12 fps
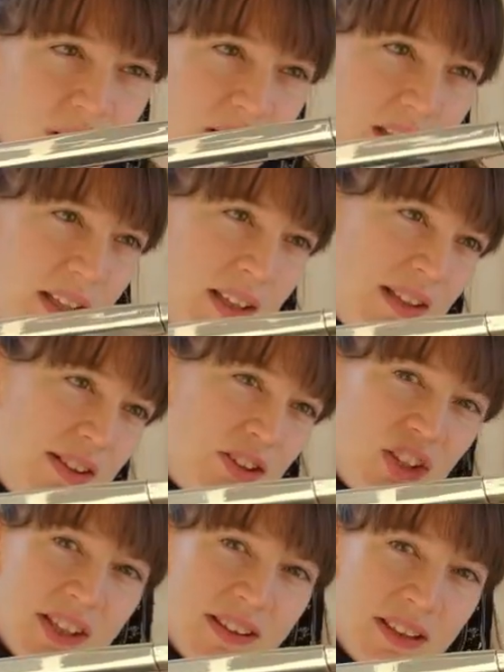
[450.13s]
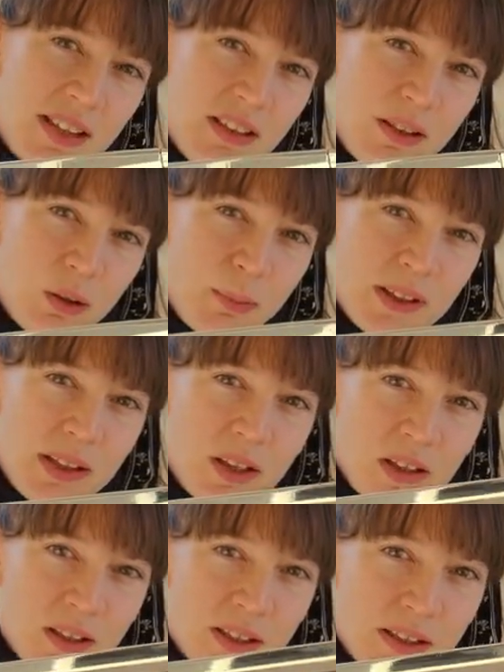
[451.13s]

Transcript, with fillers: it's just a little bit longer.